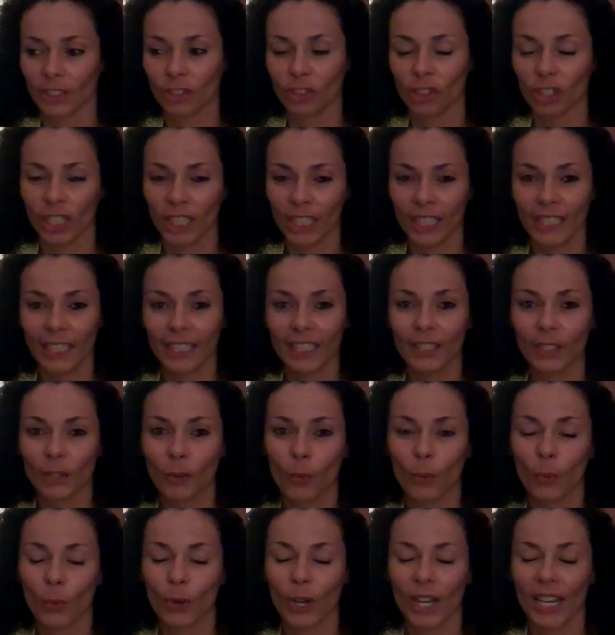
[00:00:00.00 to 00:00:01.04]

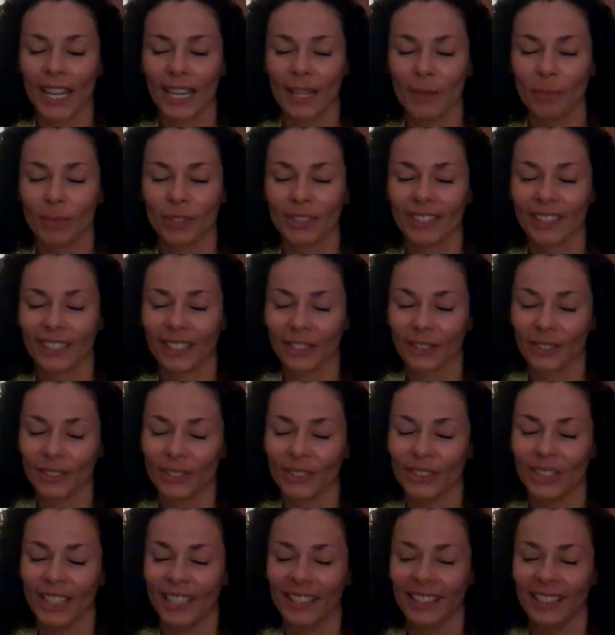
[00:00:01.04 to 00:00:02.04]
Jean were able to.